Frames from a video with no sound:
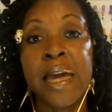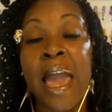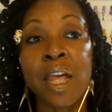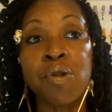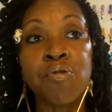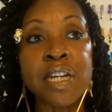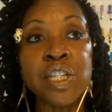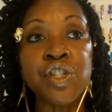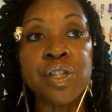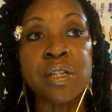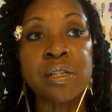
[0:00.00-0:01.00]

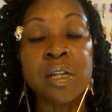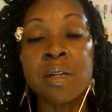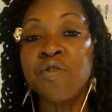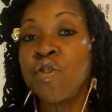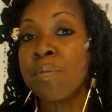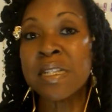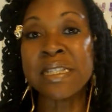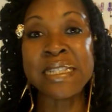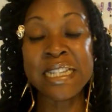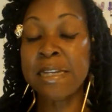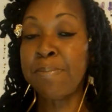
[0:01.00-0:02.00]
Adoration comes from a
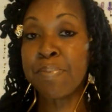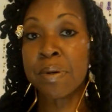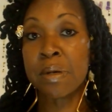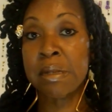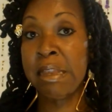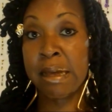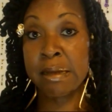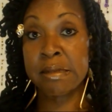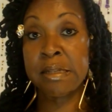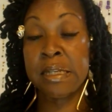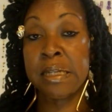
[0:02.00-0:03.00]
deep
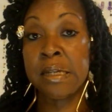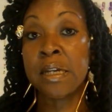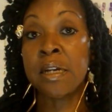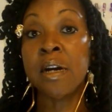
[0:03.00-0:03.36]
legacy